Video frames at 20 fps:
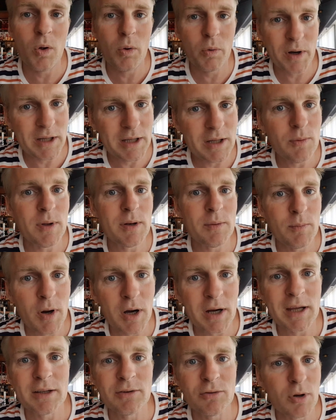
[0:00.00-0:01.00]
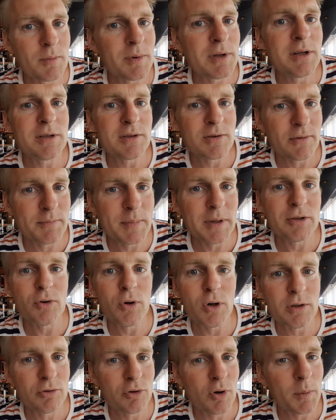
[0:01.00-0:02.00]
already when market dominance of
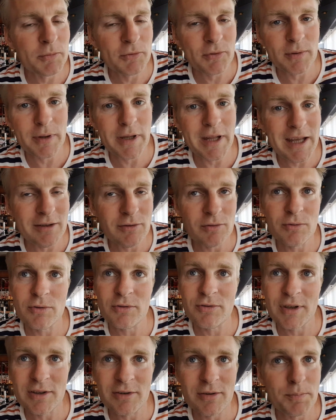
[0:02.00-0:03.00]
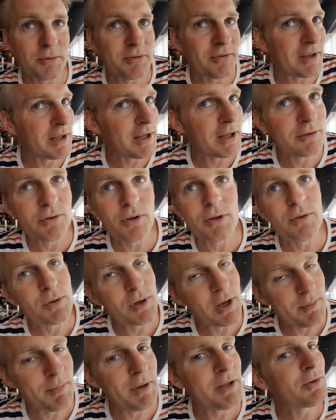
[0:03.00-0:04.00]
Bitcoin dropped from 80 to 60%, I thought,
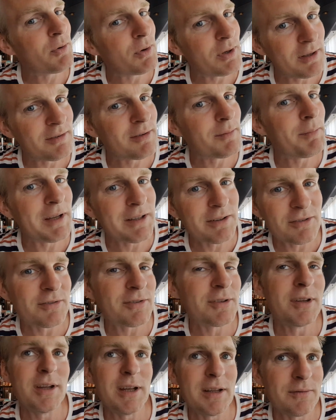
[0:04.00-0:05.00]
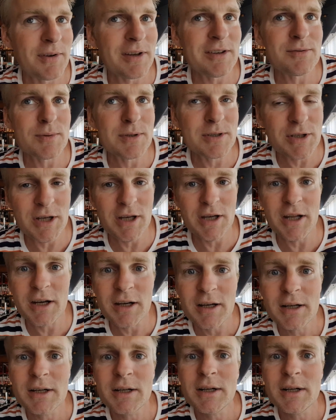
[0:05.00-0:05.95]
okay, Bitcoin is the better investment here.